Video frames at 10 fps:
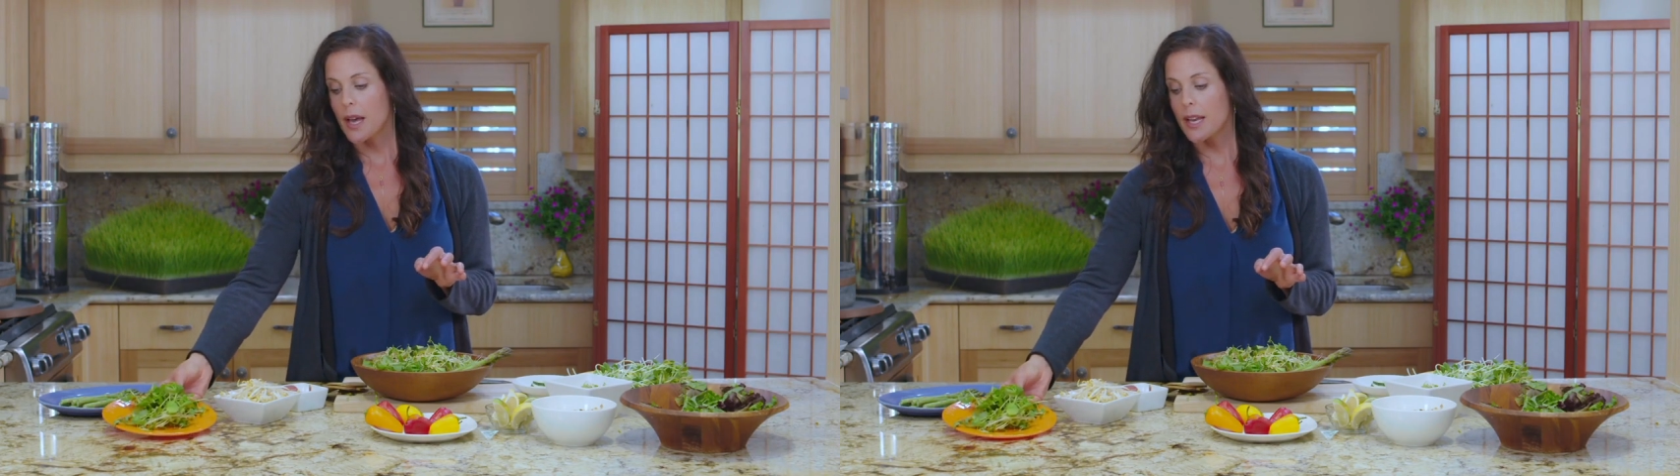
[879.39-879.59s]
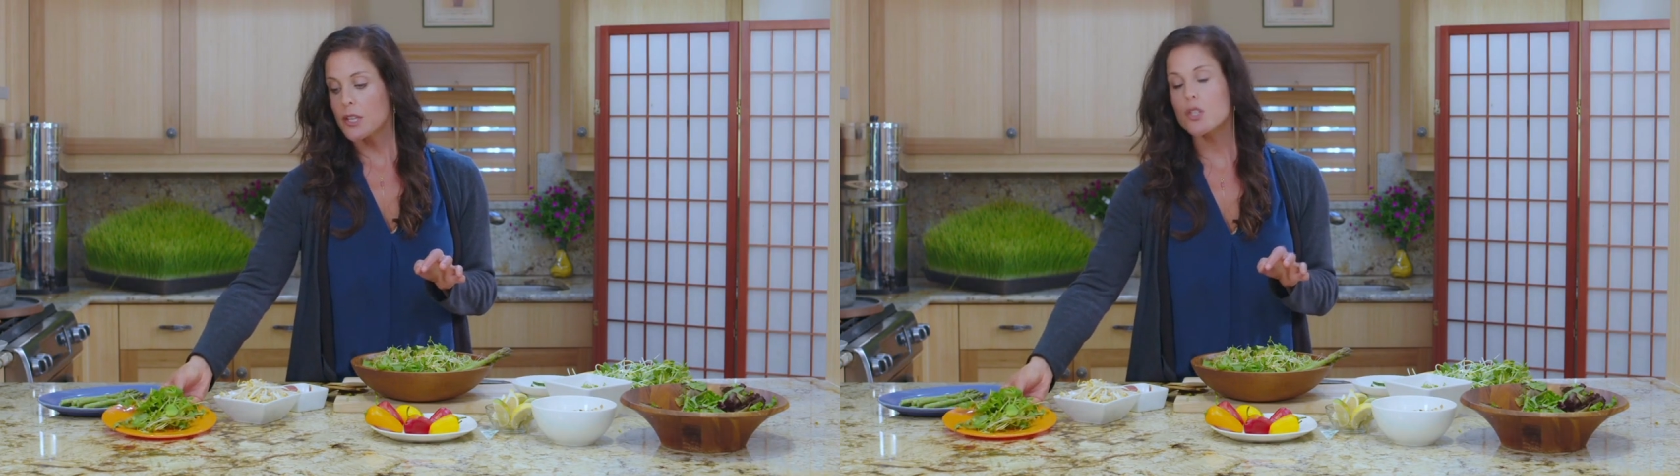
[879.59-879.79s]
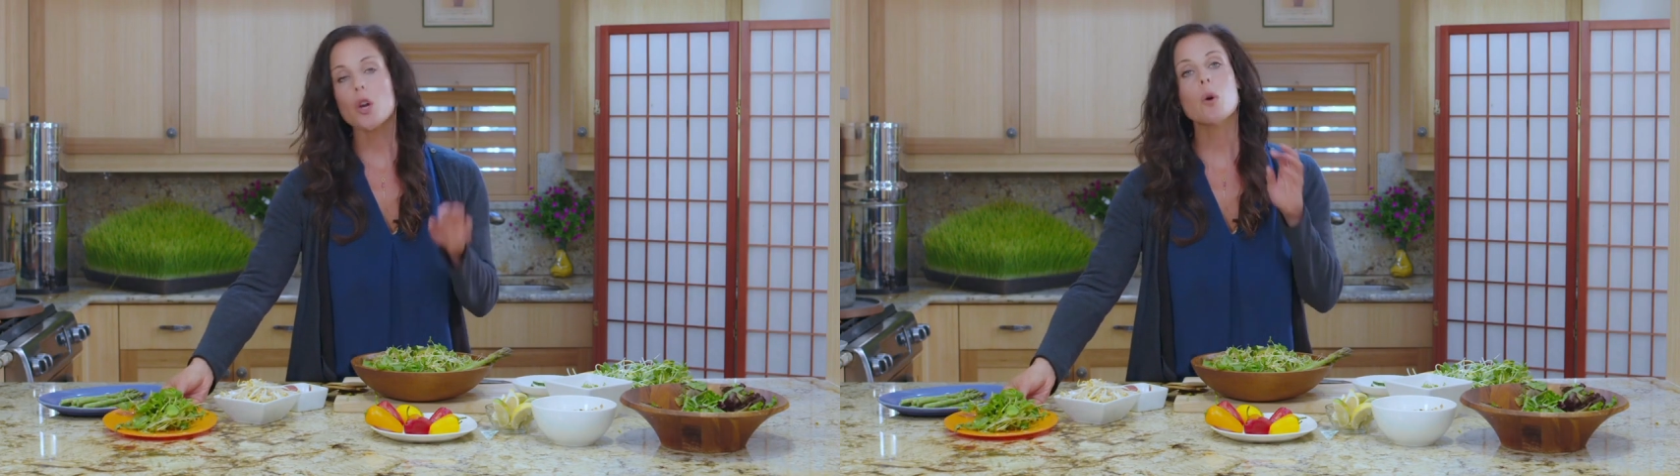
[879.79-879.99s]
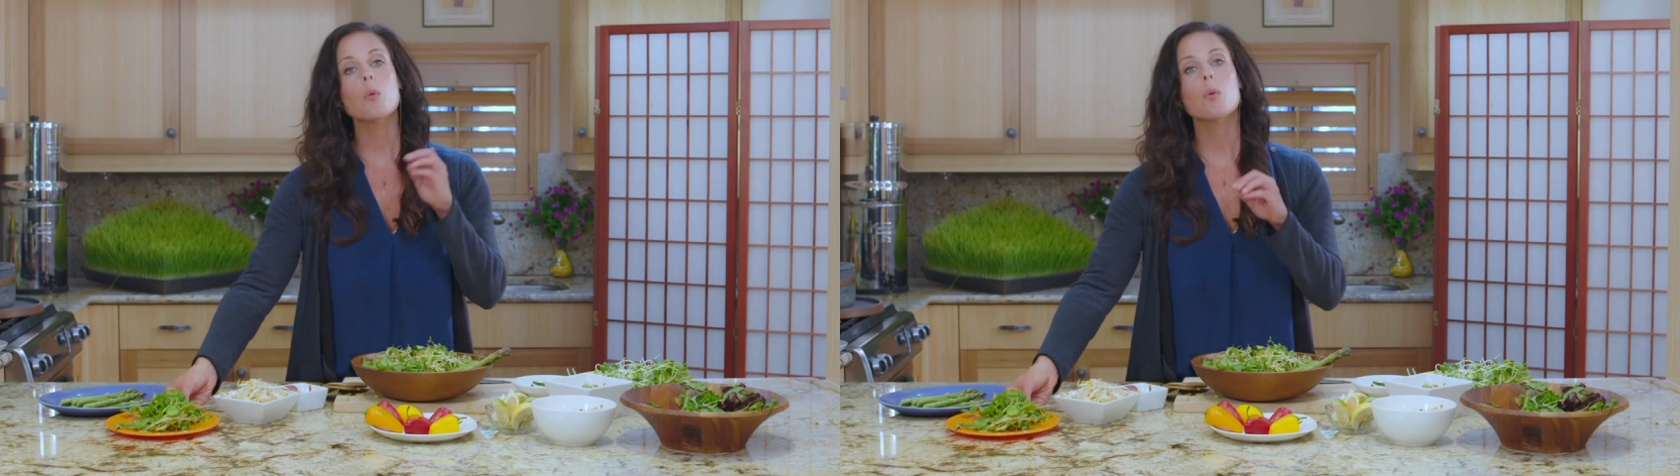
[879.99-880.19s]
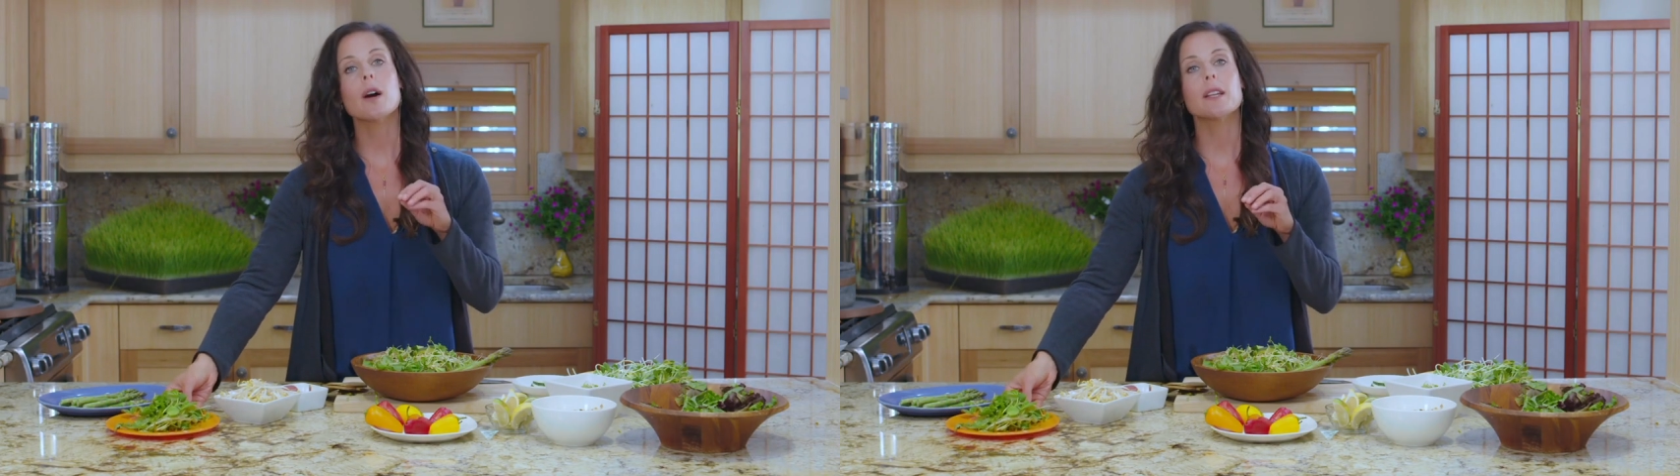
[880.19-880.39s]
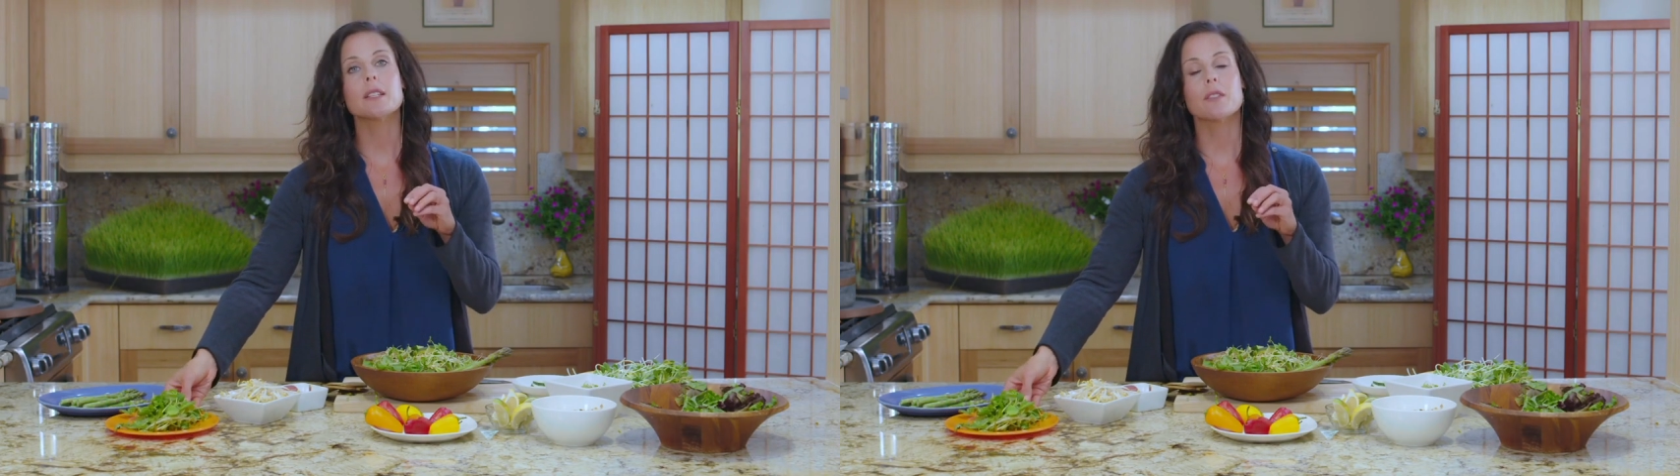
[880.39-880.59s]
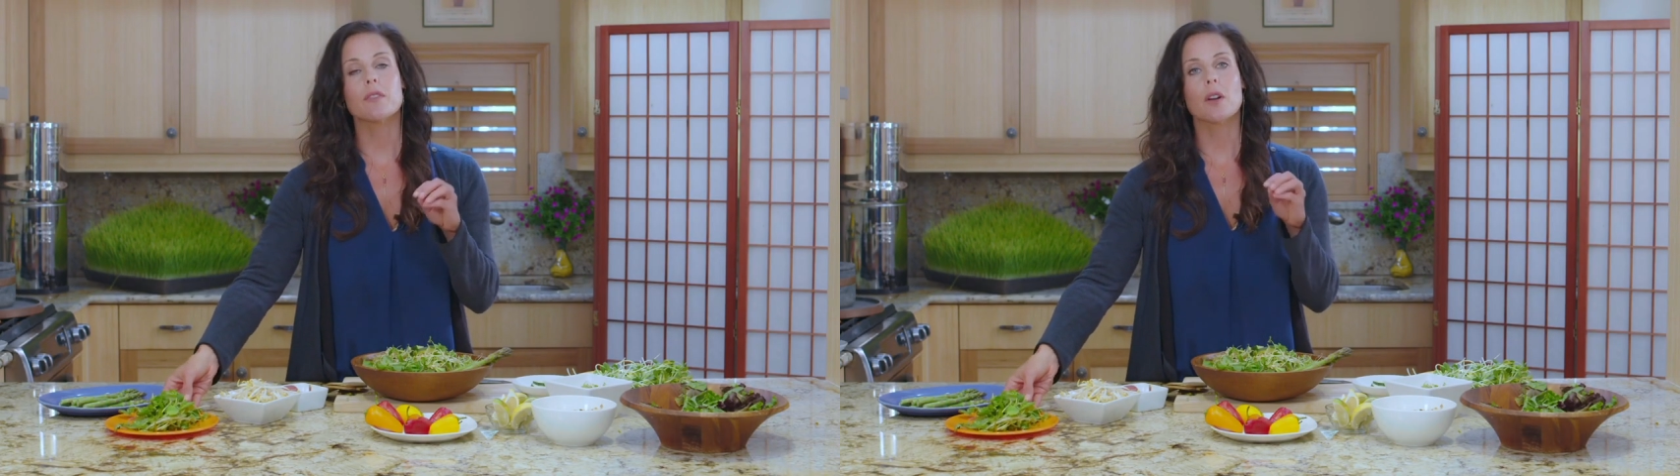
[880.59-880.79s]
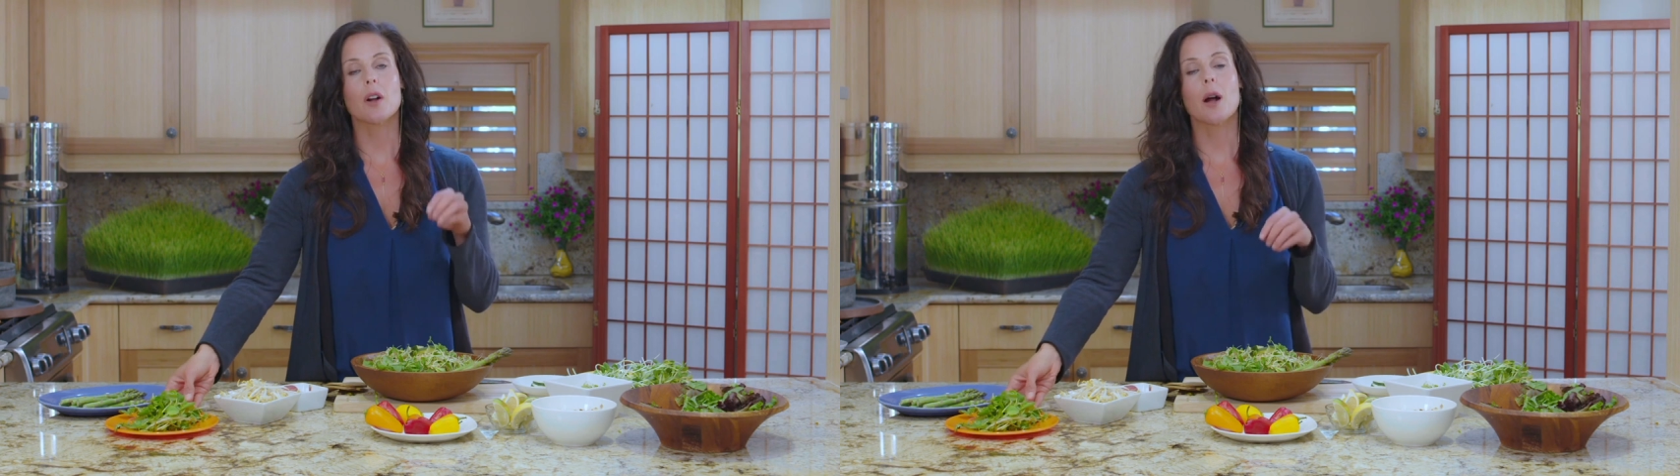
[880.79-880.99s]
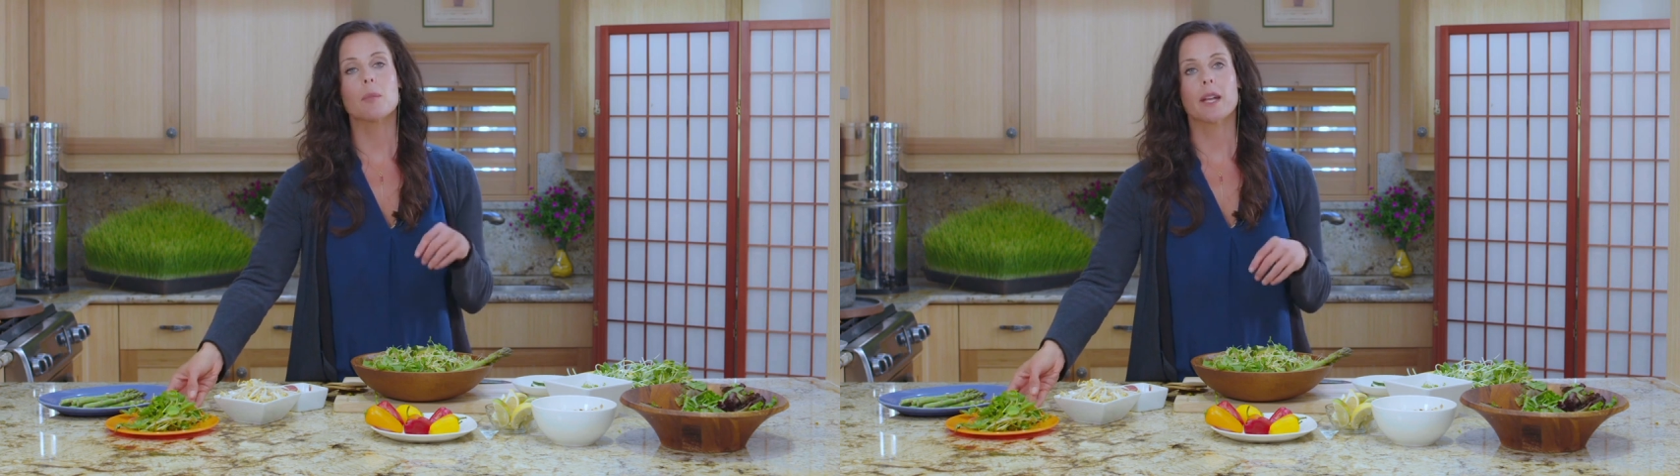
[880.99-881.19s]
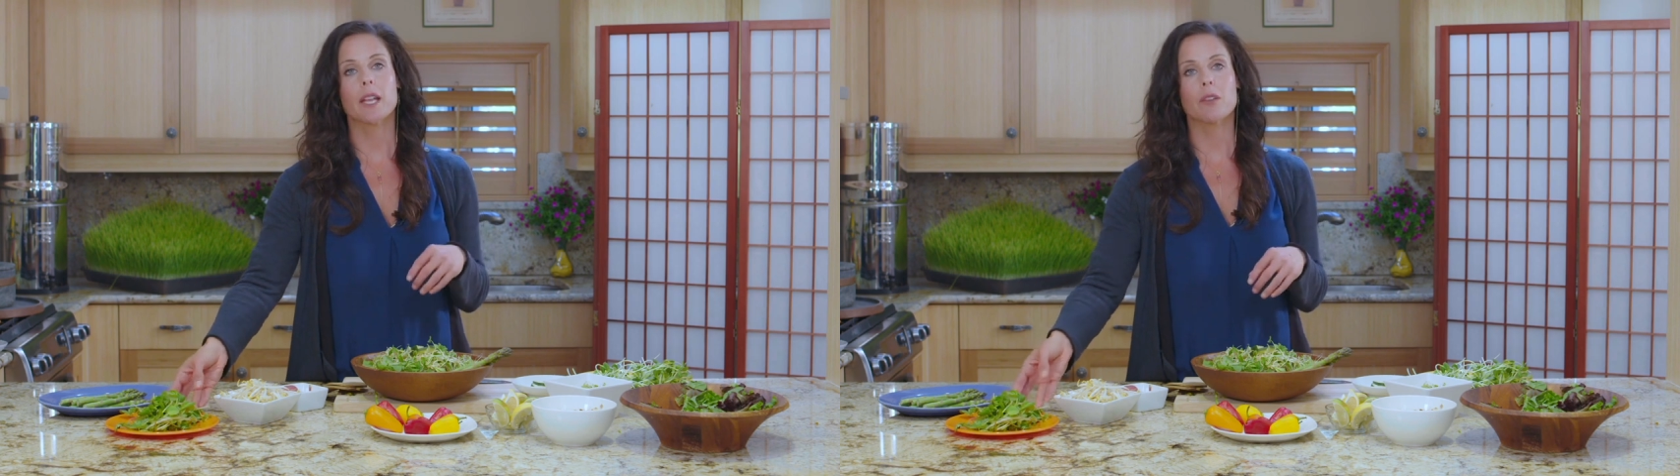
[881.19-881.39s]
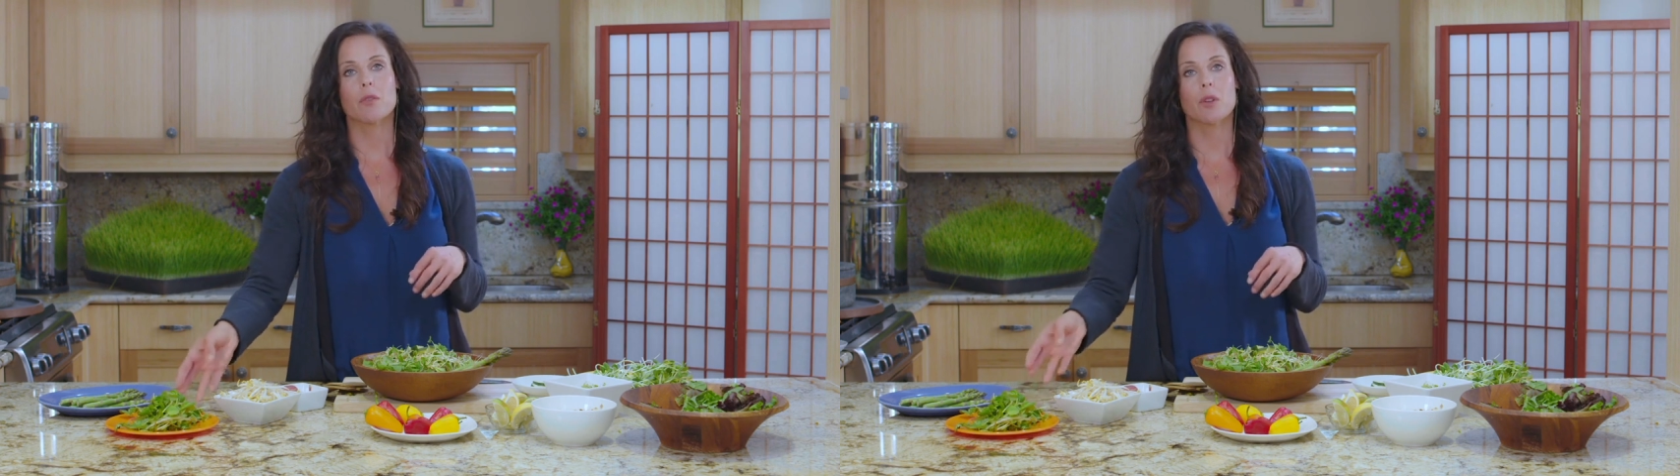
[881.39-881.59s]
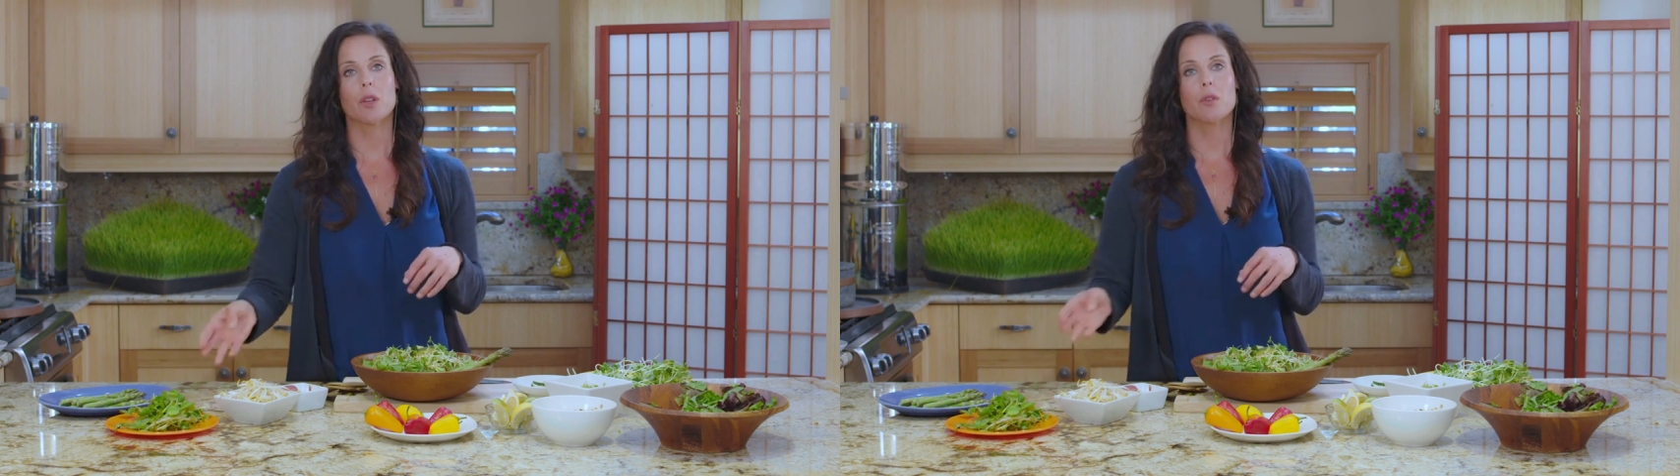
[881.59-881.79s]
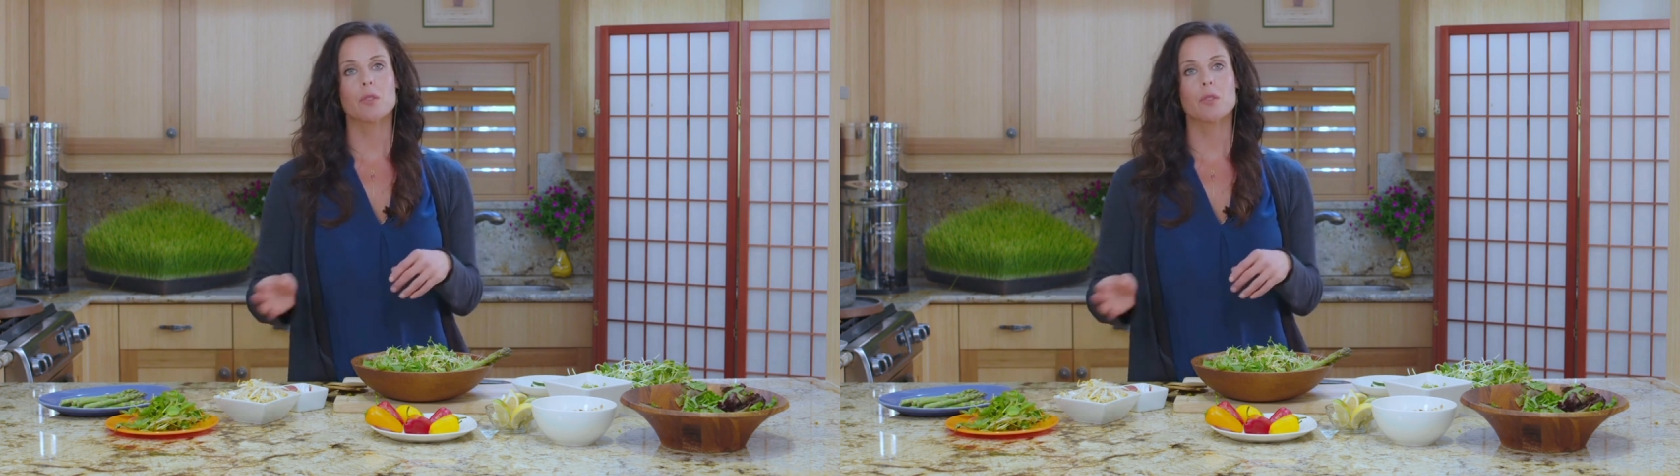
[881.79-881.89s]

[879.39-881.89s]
And I don't want it to feel complicated for you.